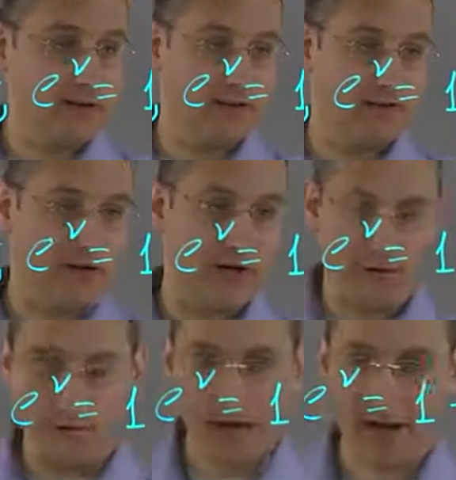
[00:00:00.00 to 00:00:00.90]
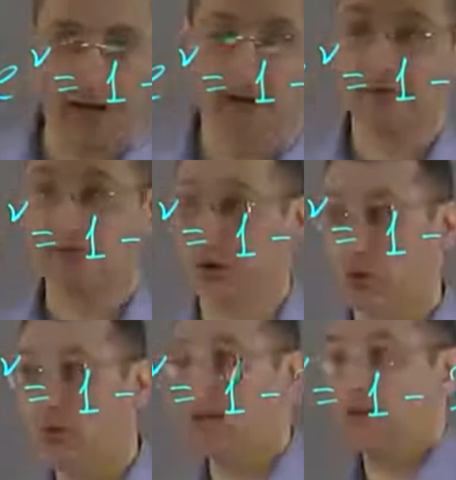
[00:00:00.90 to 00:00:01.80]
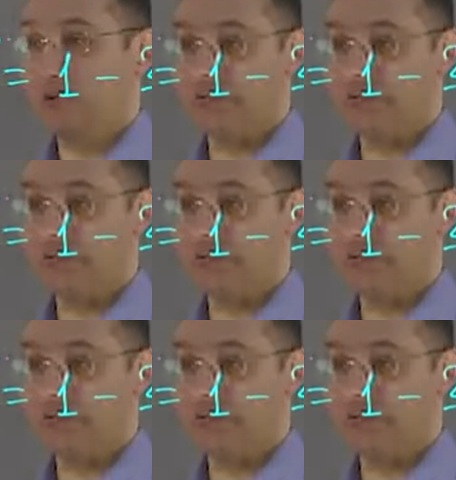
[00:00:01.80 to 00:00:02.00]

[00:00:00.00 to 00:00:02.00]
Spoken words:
divided by R. So this